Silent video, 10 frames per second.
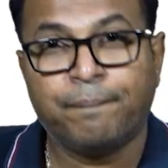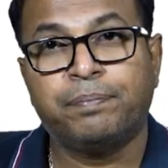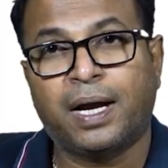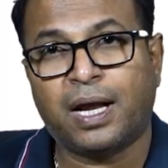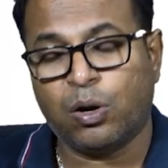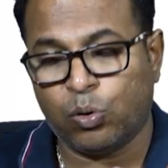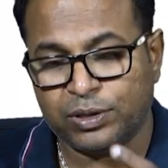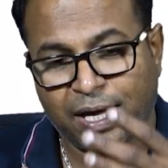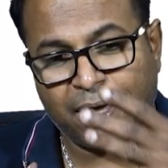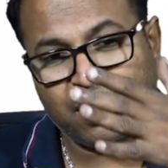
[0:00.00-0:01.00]
that allow
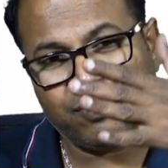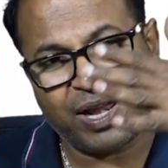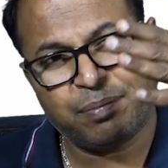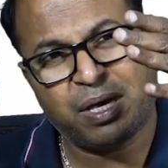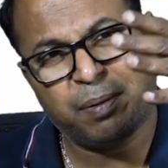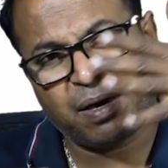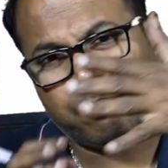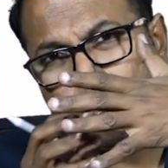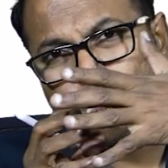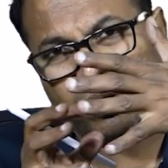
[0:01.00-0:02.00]
the, when I'm keeping a
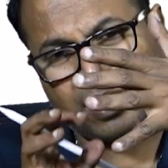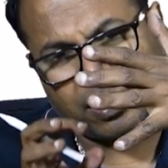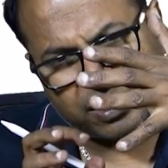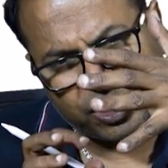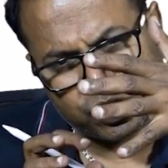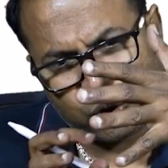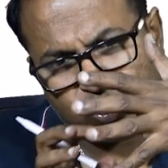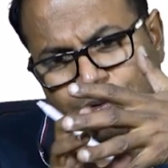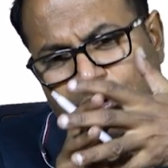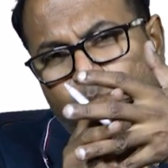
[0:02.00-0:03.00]
pore, the
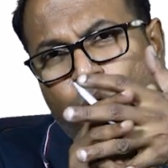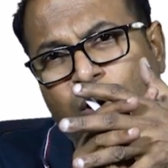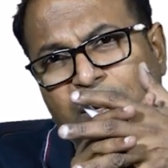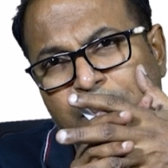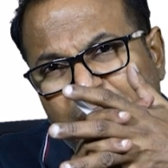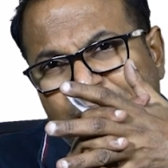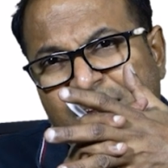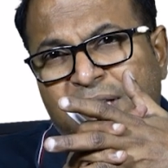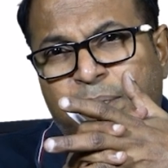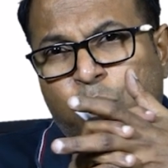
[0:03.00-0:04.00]
tissues will grow in
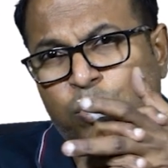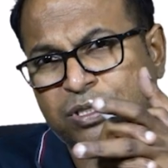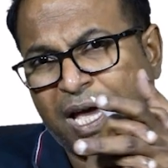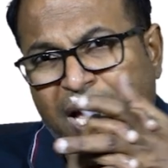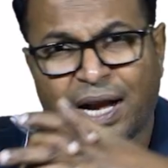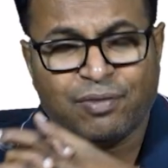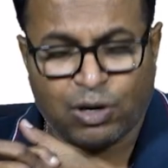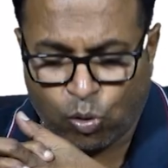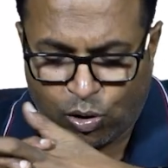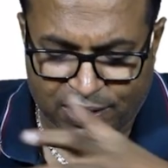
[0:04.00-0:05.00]
between the pores and will
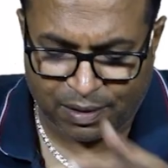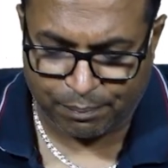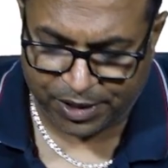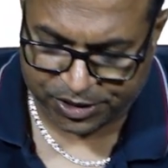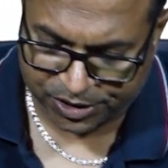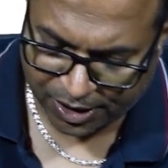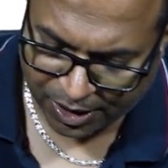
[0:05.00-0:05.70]
hold the mesh